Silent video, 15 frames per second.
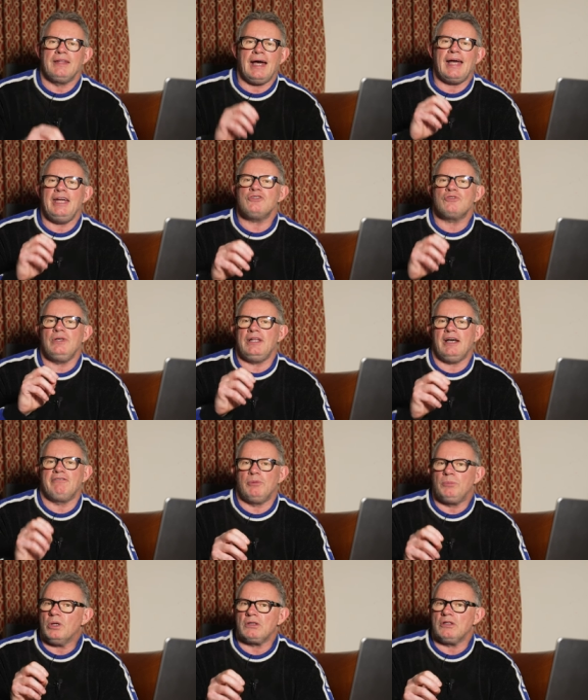That entry
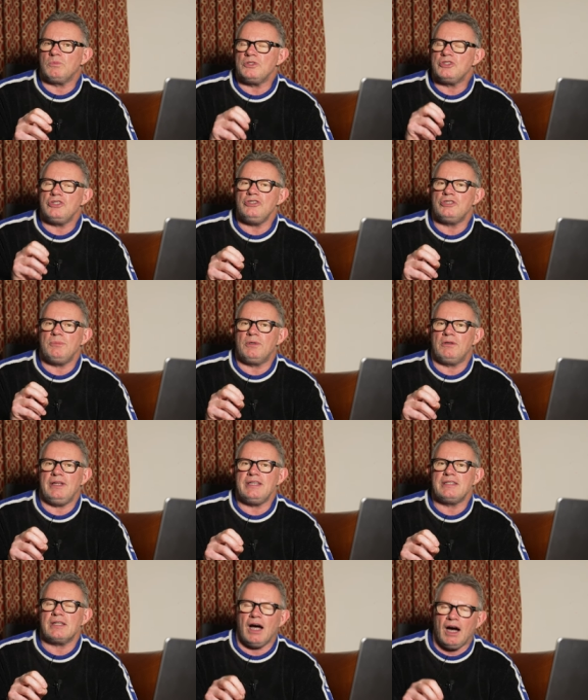level model was due to be
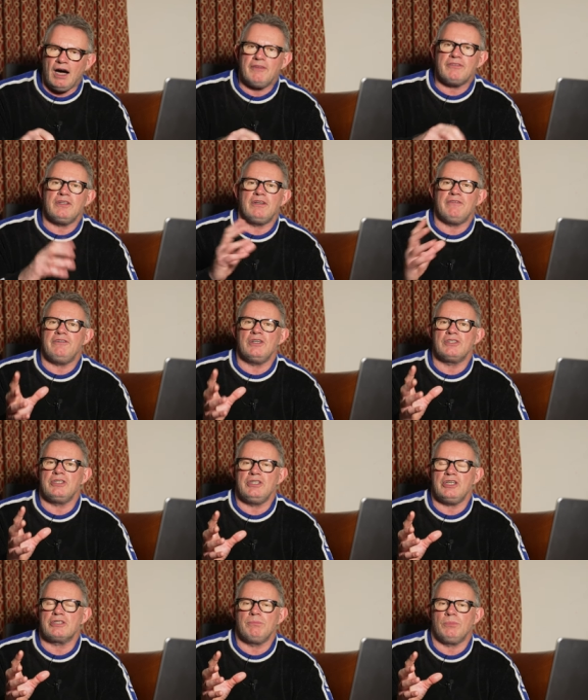released after the first
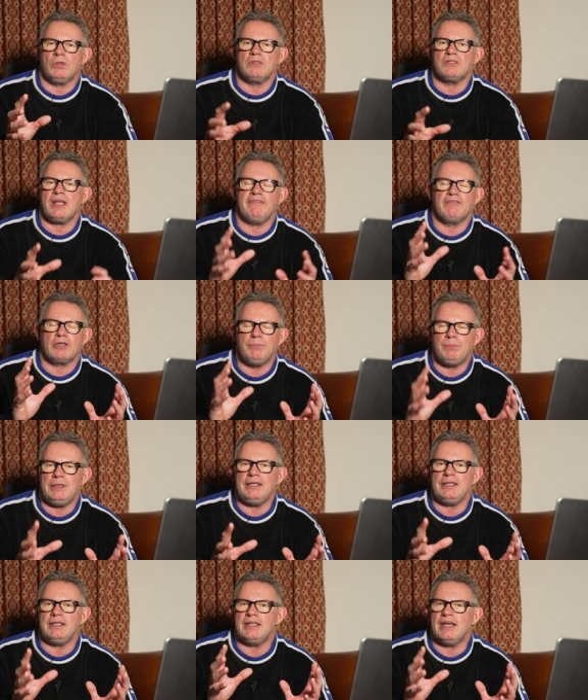edition models have
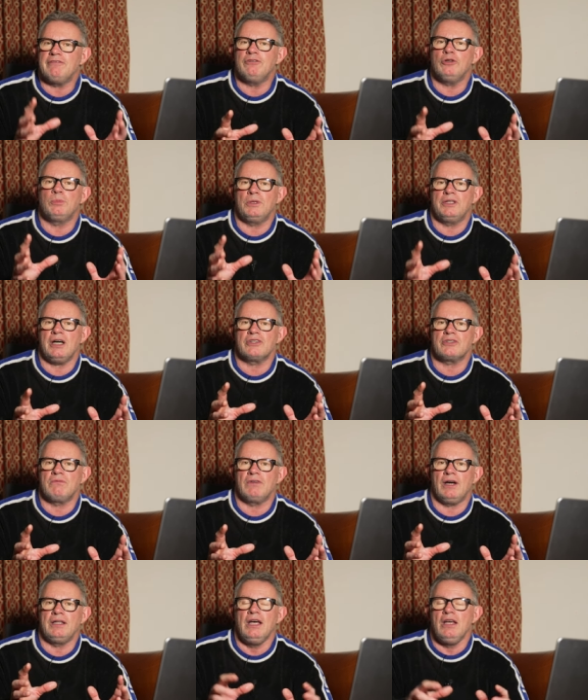completed their full production
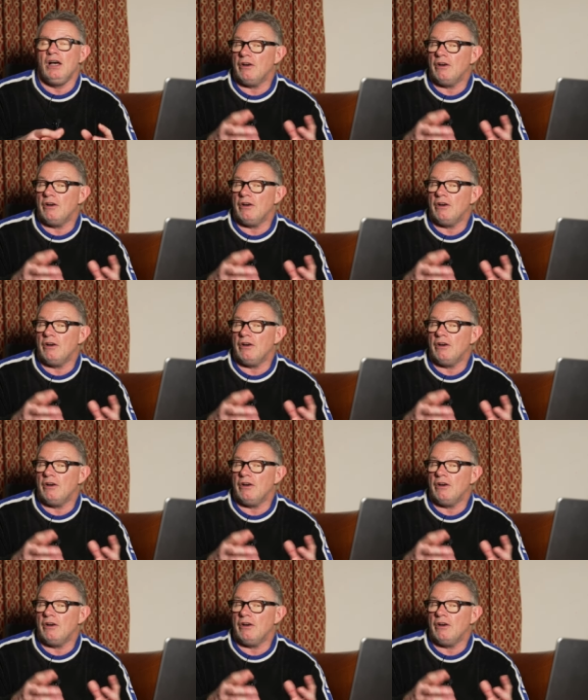run.